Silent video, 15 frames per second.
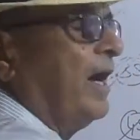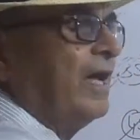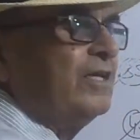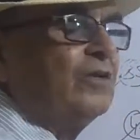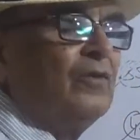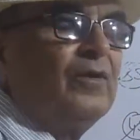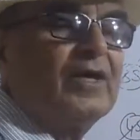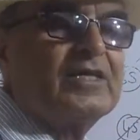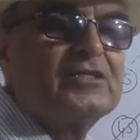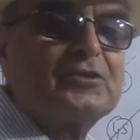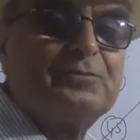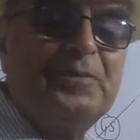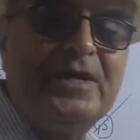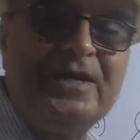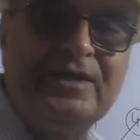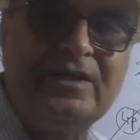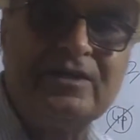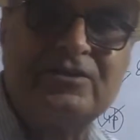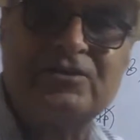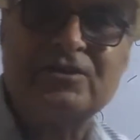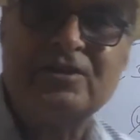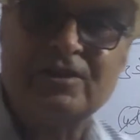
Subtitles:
I have explained it.